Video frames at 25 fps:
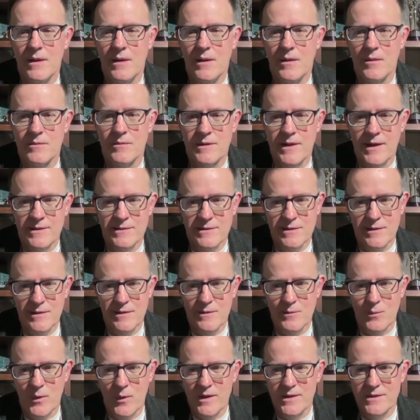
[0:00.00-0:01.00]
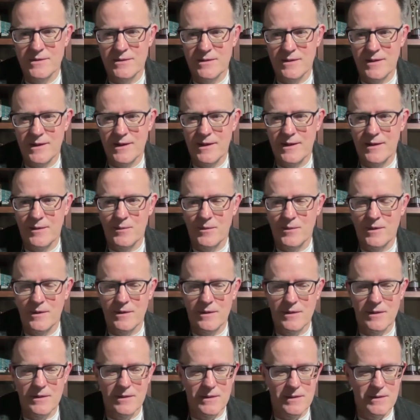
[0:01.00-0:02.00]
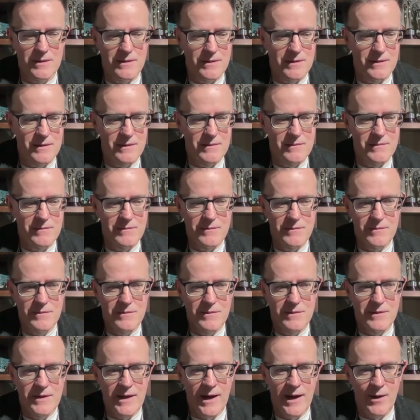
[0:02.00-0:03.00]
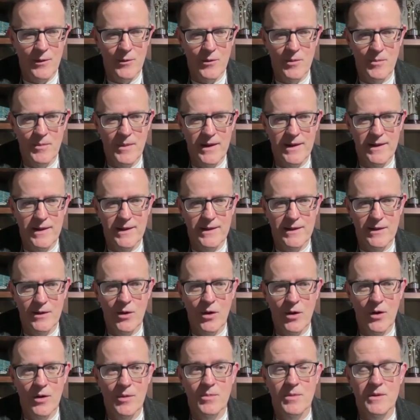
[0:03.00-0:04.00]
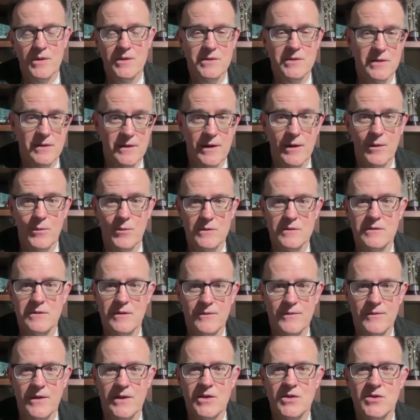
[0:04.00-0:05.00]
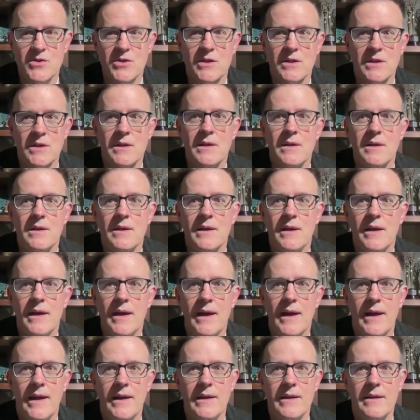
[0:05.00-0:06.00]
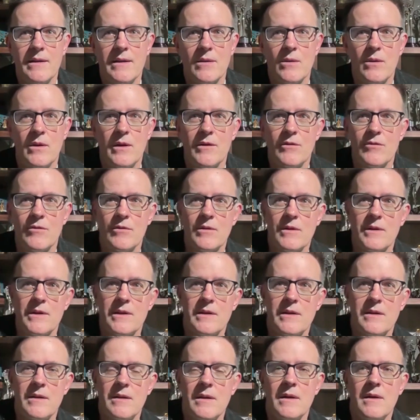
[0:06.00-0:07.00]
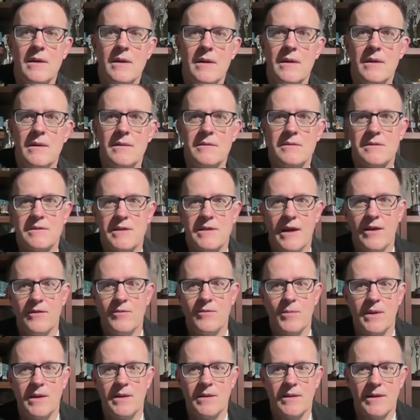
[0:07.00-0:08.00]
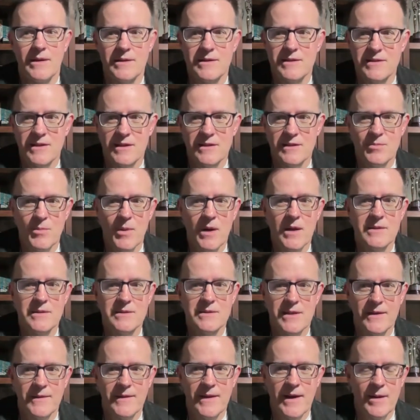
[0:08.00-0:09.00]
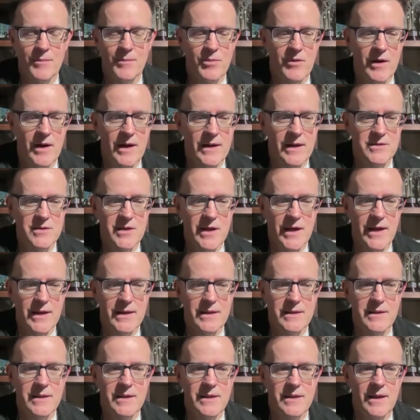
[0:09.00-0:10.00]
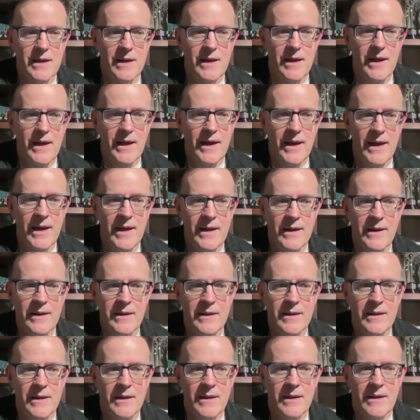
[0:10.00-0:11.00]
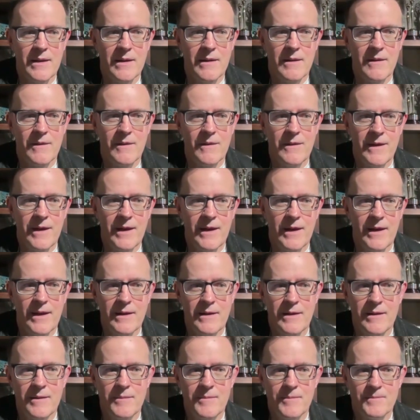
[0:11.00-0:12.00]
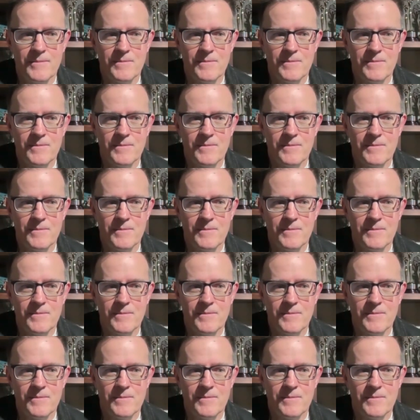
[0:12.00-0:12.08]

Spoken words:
desolate wasteland with a tower made out of garbage, and there was the vision. And it literally saved me like 6 months on that project. And then